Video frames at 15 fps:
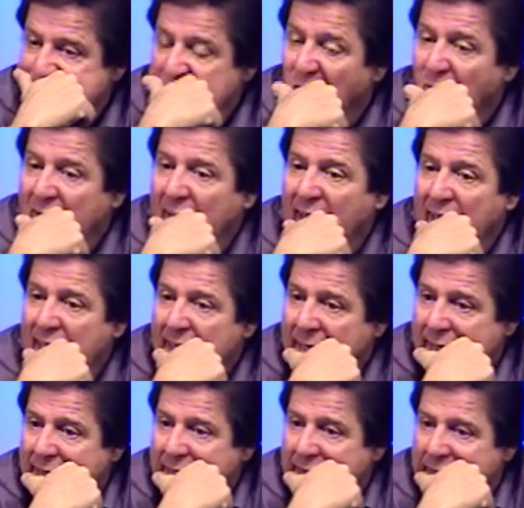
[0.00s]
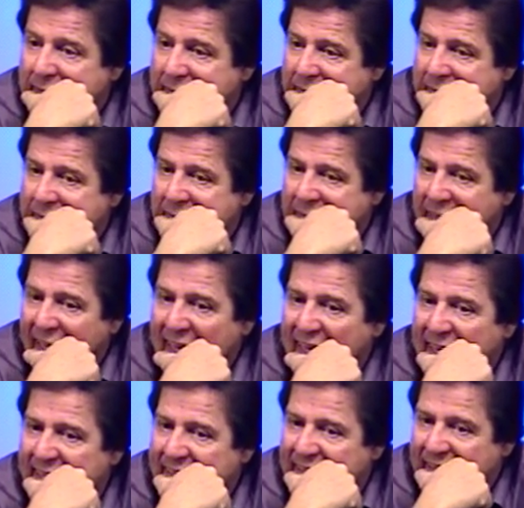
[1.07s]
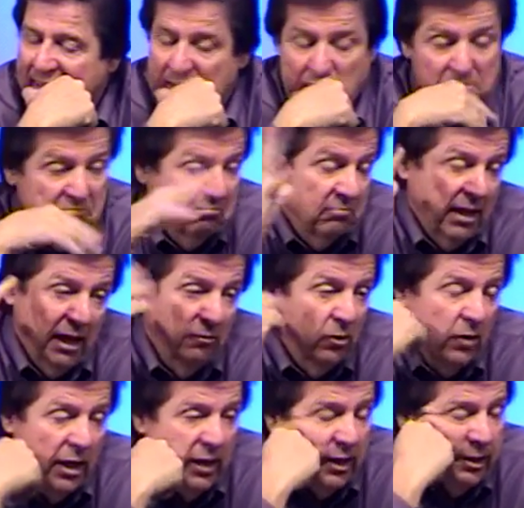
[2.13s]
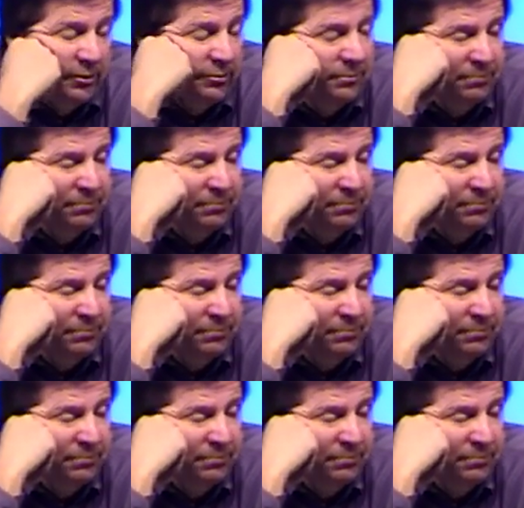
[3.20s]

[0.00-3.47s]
Okay. How did I get there? I have no idea.